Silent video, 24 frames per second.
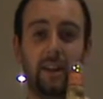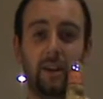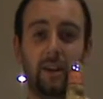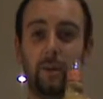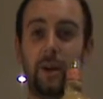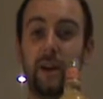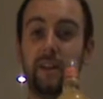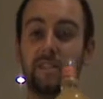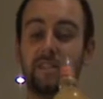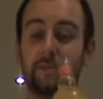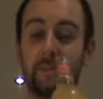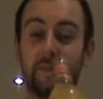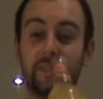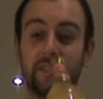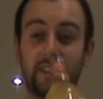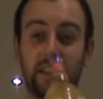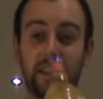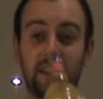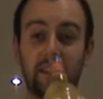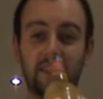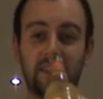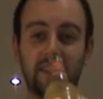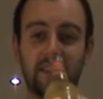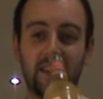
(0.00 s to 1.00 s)
Wow, it smells a
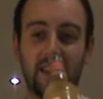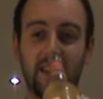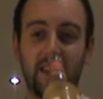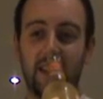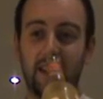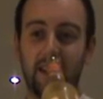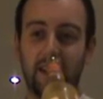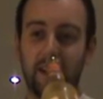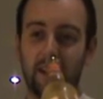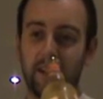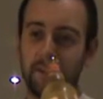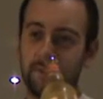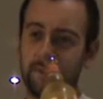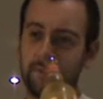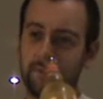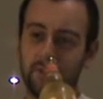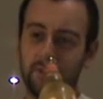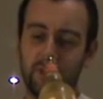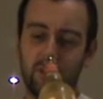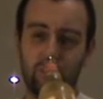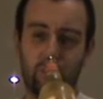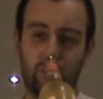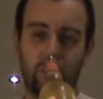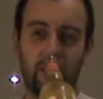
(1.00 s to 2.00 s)
lot
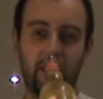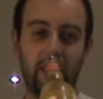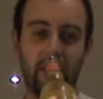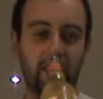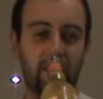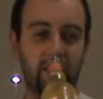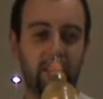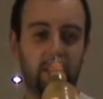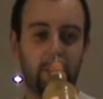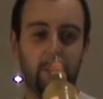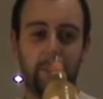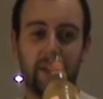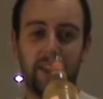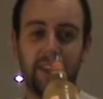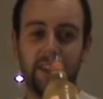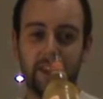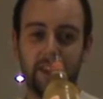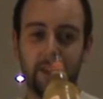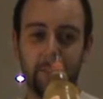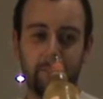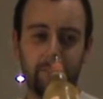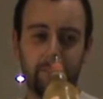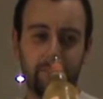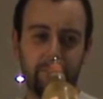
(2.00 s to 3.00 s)
drier than the
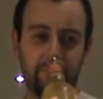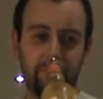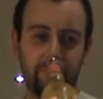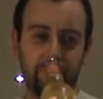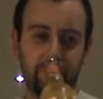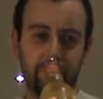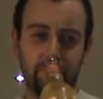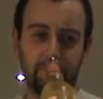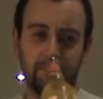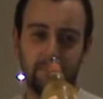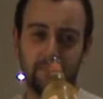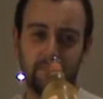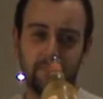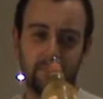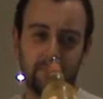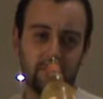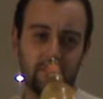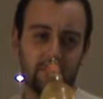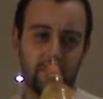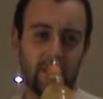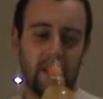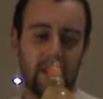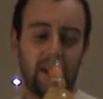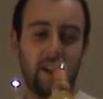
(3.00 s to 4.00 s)
medium.
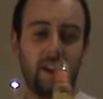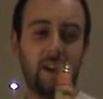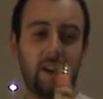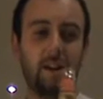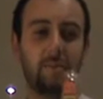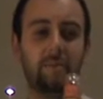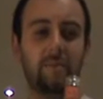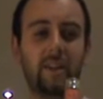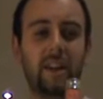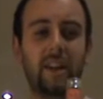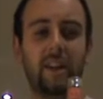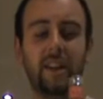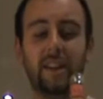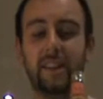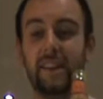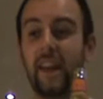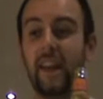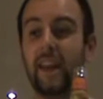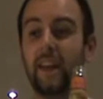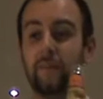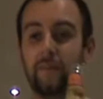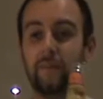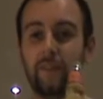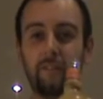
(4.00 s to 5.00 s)

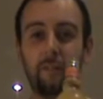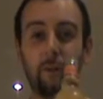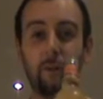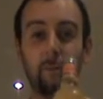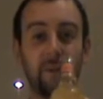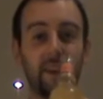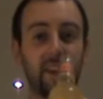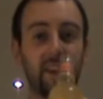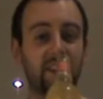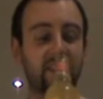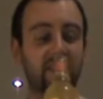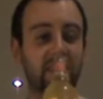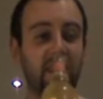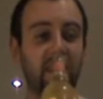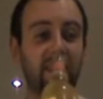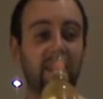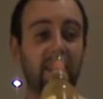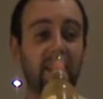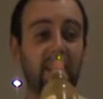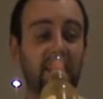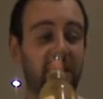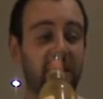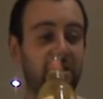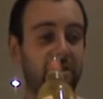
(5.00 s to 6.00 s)
Yeah, very big
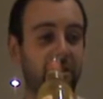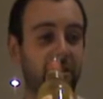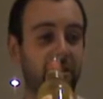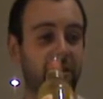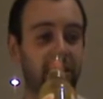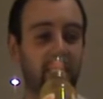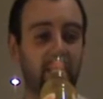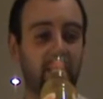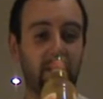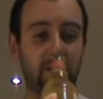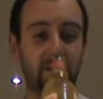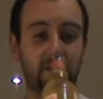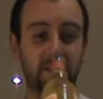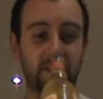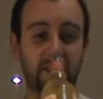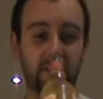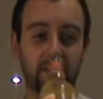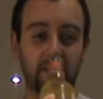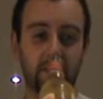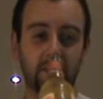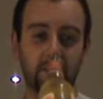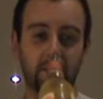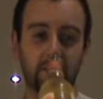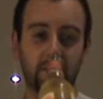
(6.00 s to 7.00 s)
tannic hit on the
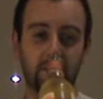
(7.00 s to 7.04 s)
nose.